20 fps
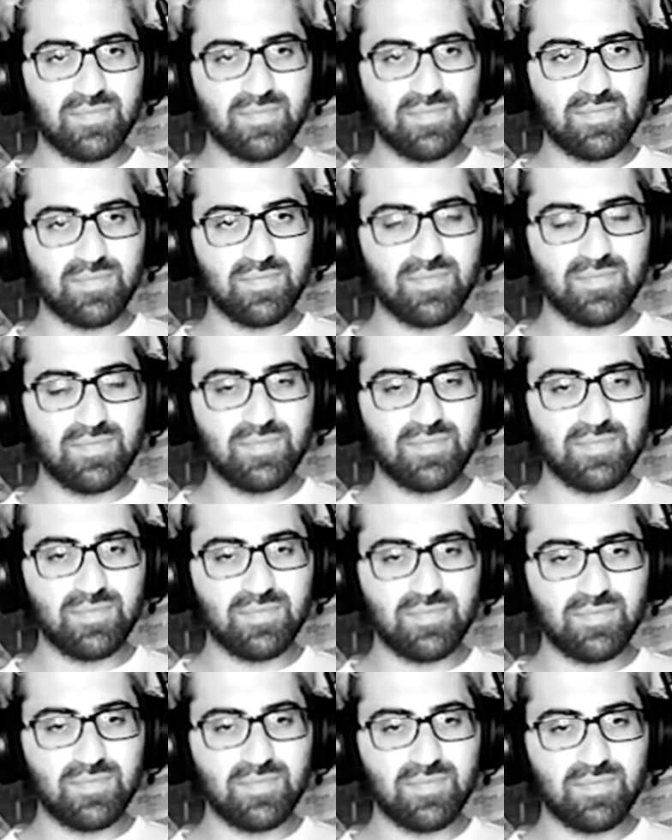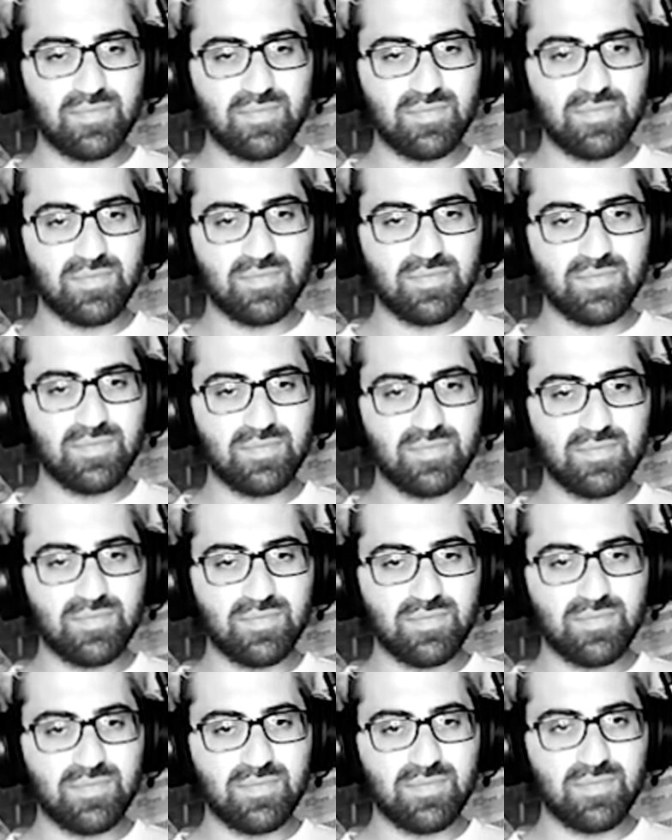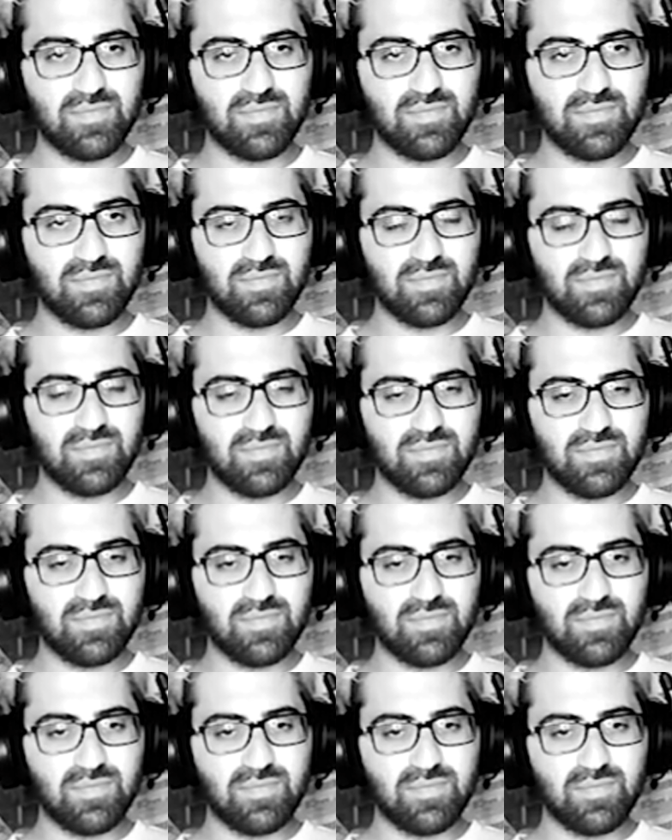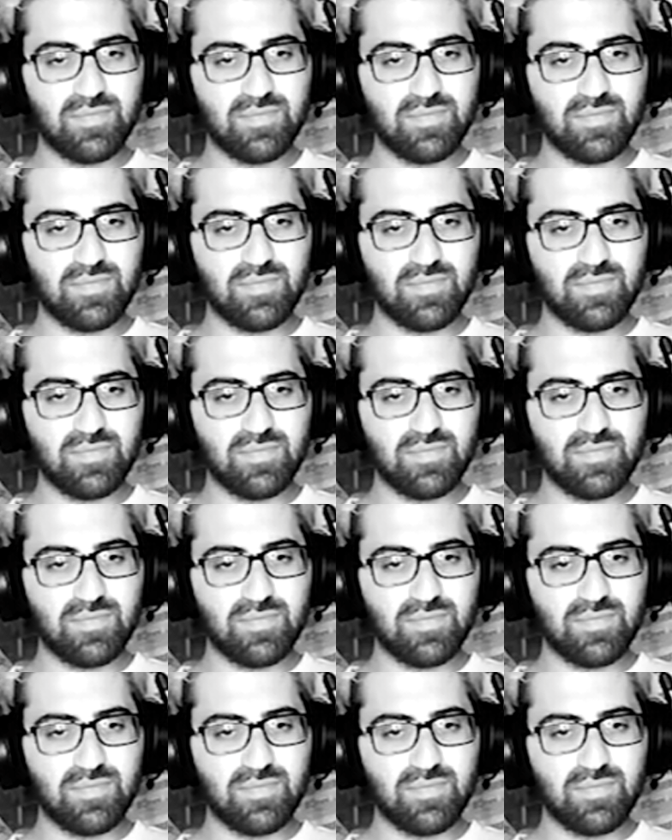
(silent)